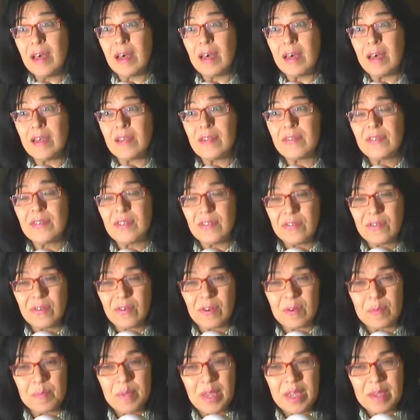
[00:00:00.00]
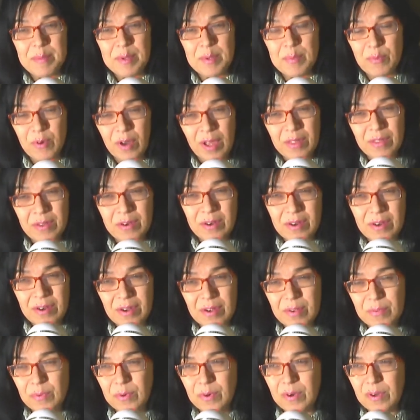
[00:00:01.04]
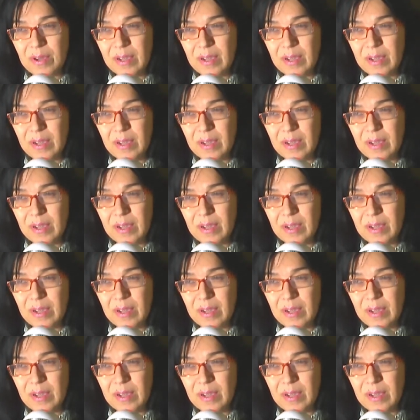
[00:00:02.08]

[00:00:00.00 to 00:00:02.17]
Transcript: sister and baby brother were